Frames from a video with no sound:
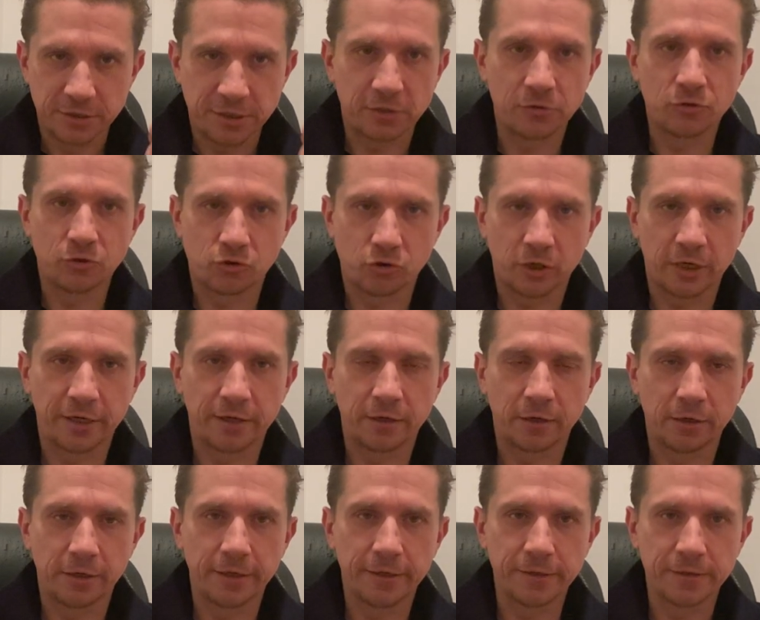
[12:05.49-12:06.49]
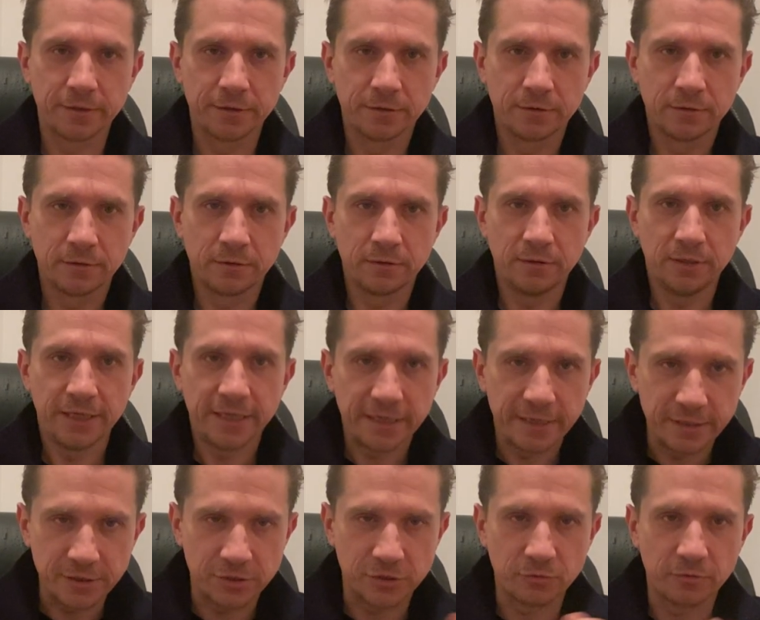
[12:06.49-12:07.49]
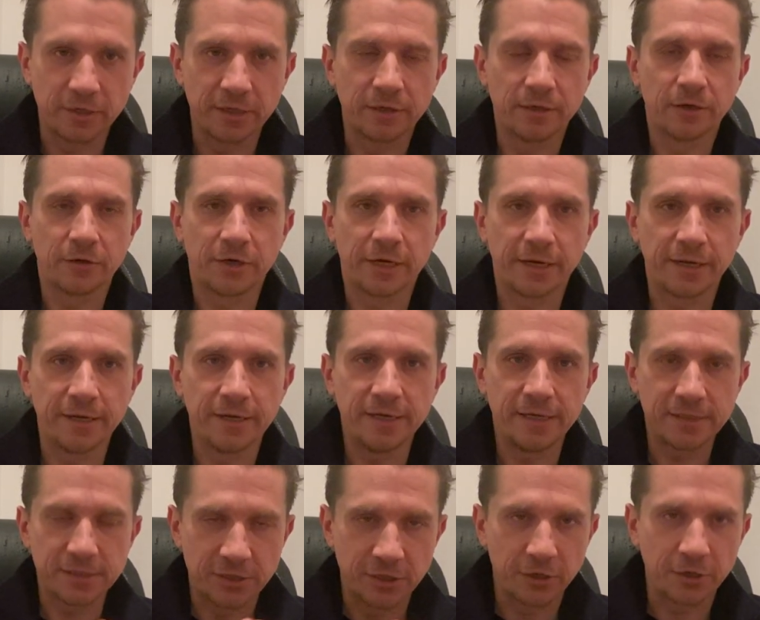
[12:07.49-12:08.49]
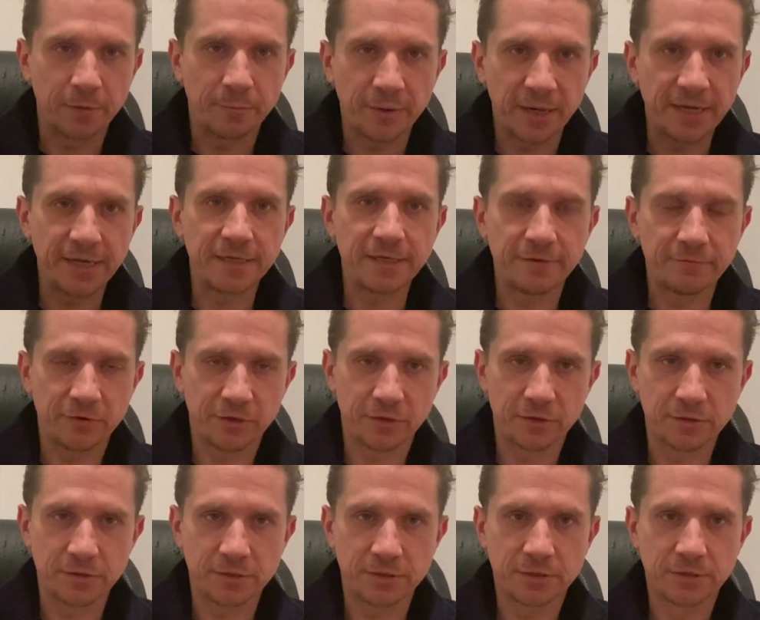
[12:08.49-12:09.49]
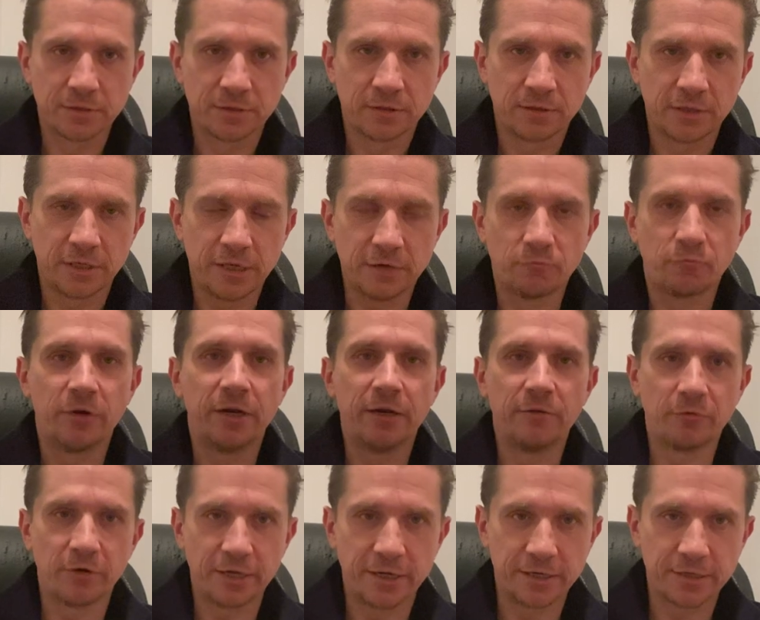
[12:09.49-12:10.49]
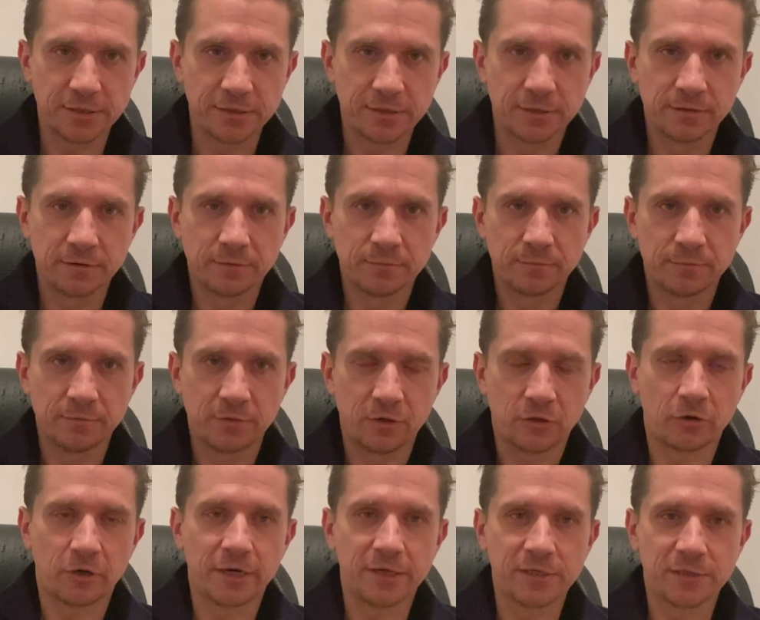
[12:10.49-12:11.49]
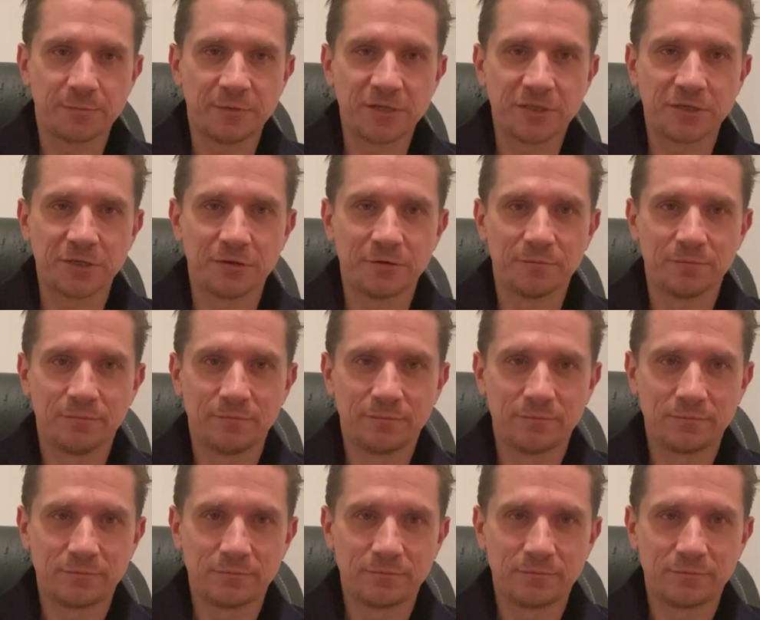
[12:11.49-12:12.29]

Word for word: Don't try and hide. Lean into it, okay? It's gonna pay dividends. It really, really is. All right, speak soon.